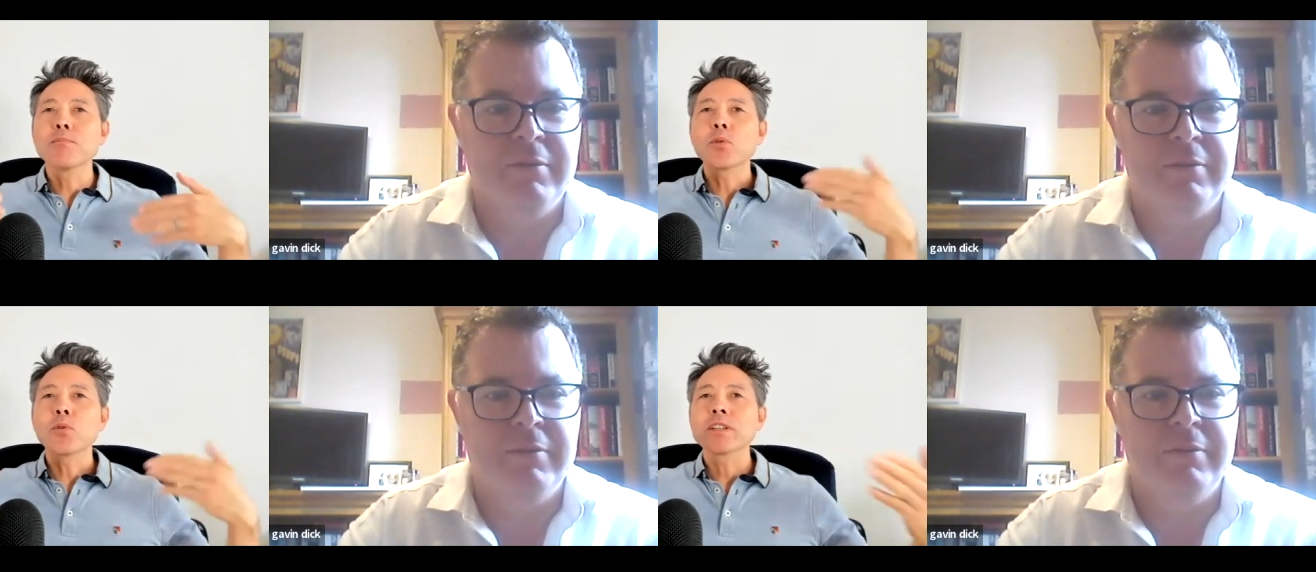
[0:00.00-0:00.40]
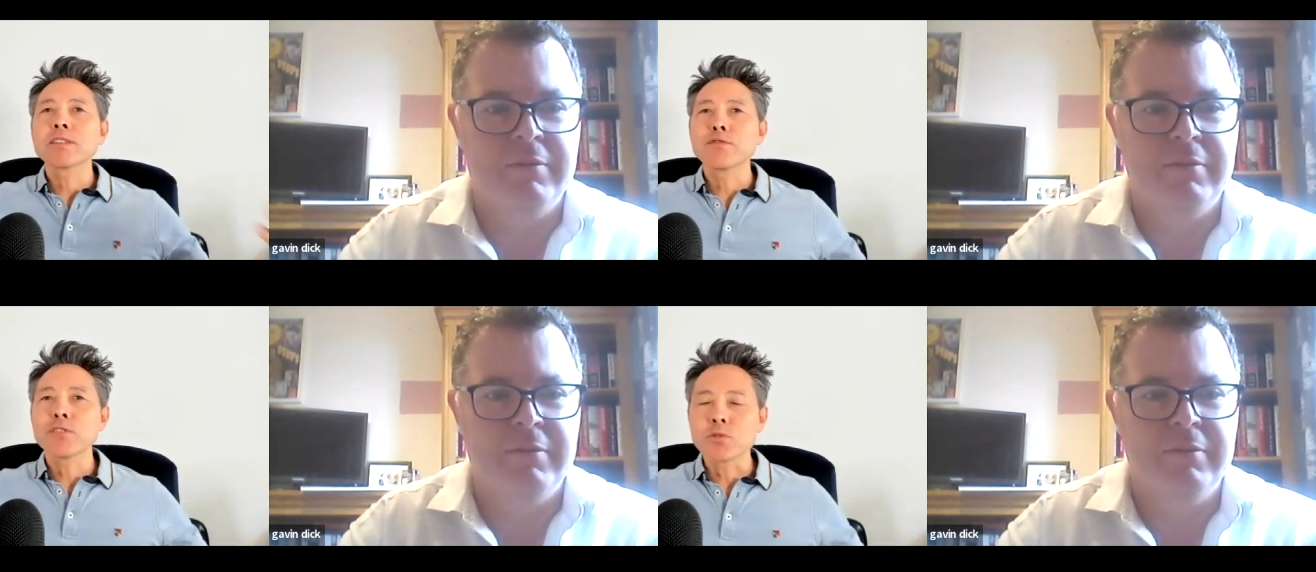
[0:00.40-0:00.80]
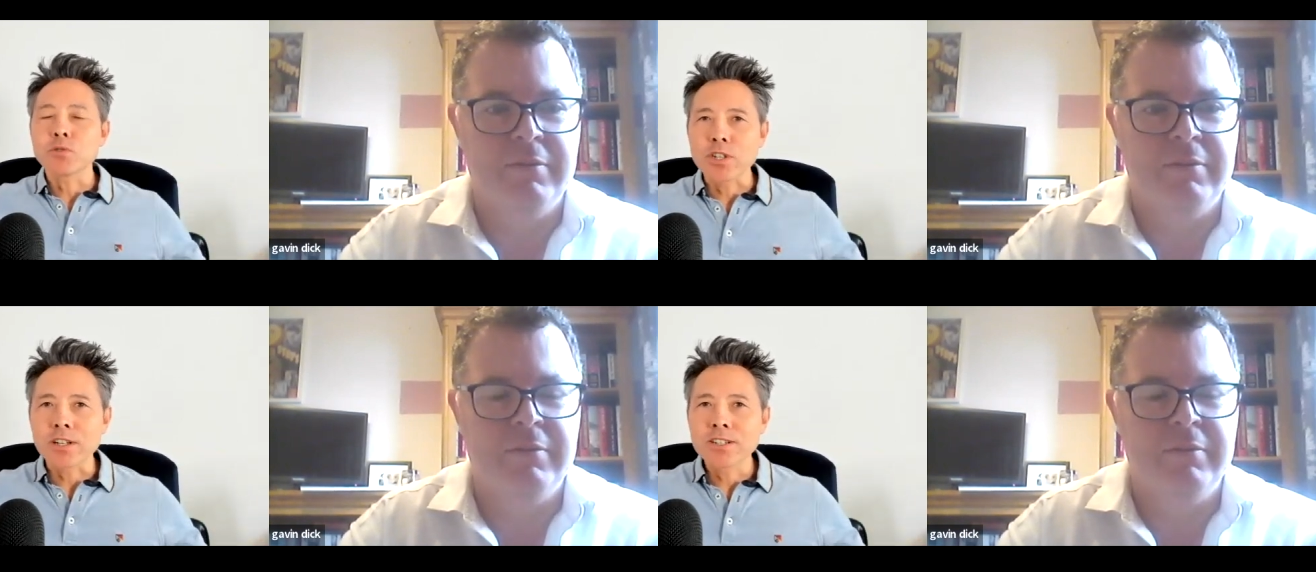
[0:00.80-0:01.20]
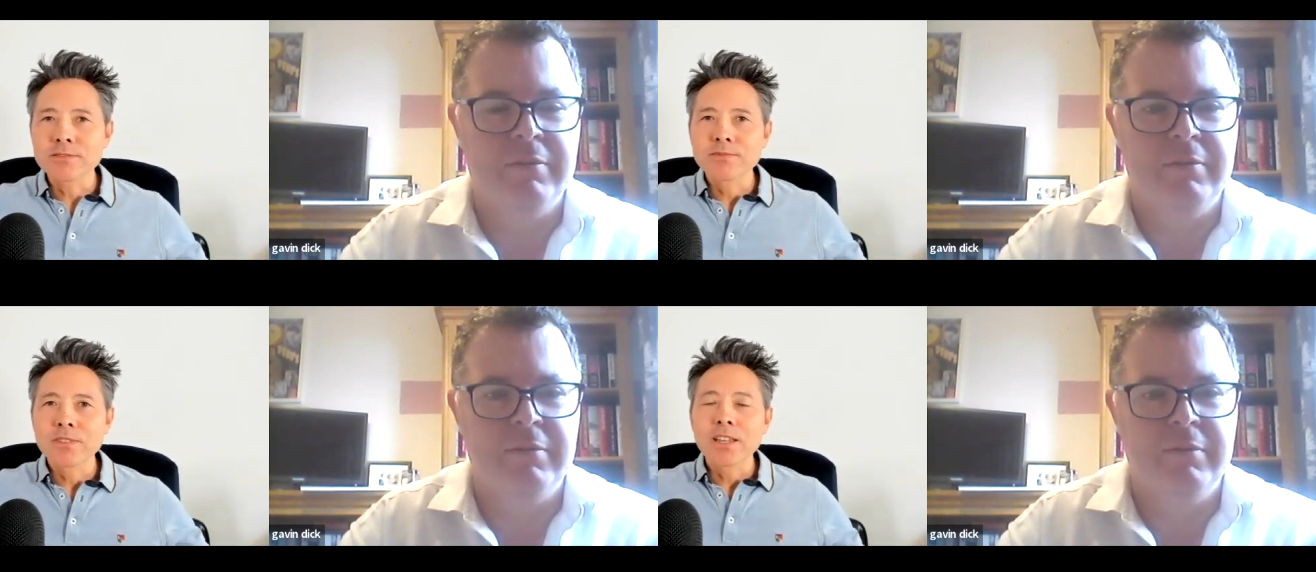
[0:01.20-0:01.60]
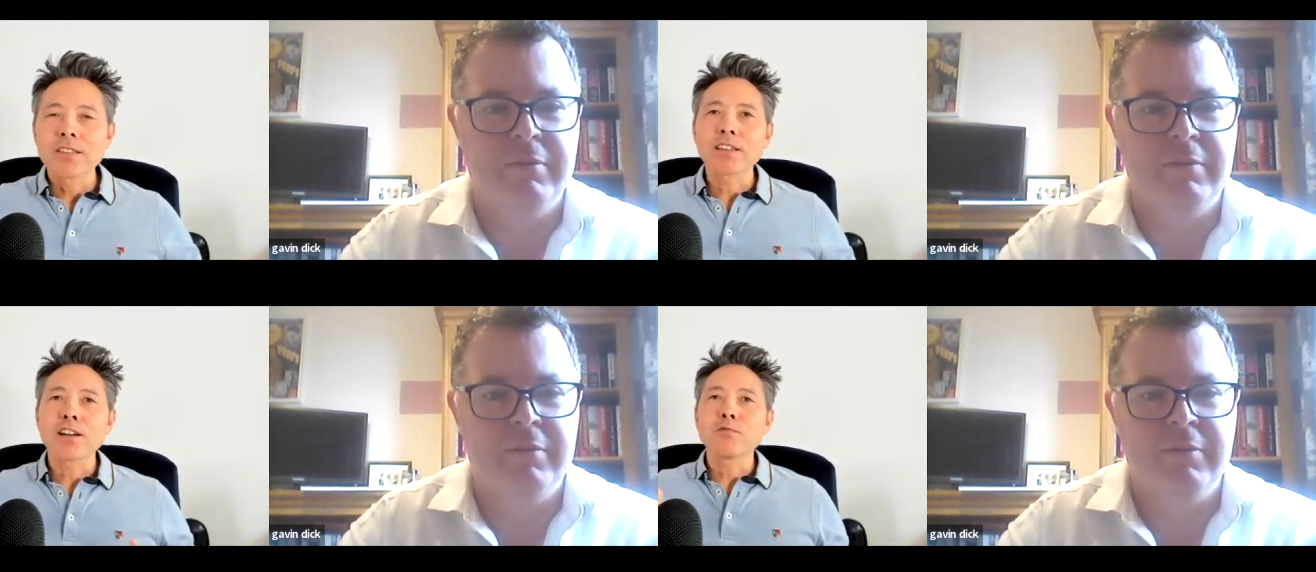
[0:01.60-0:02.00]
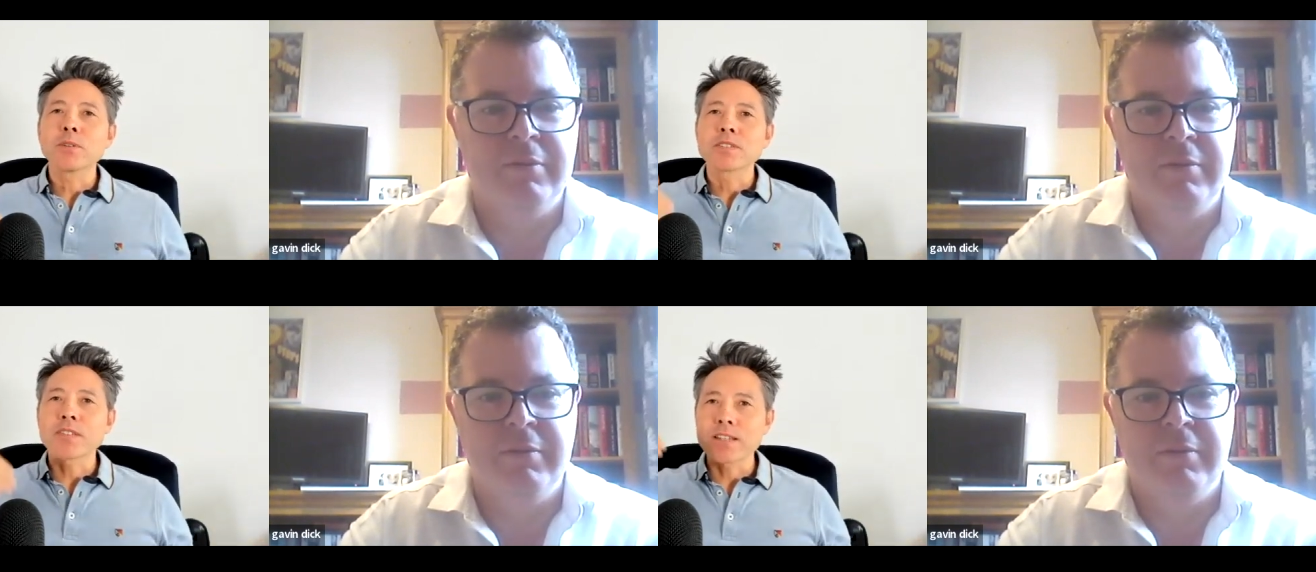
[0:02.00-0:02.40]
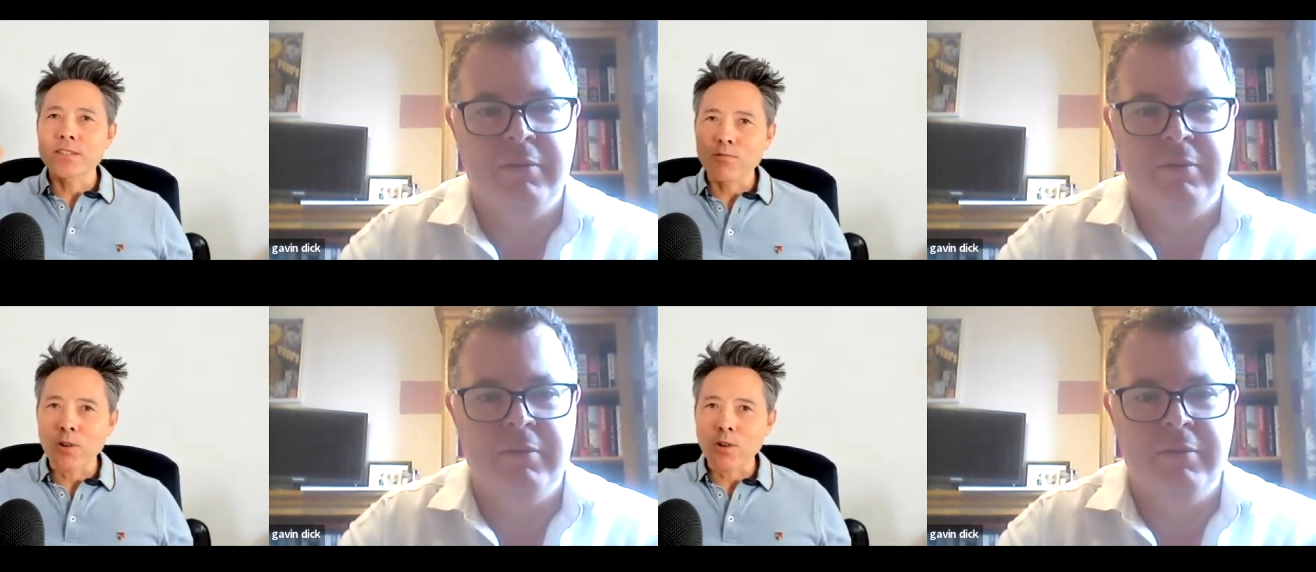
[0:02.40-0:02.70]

Speaker 1: point in the future, the government says,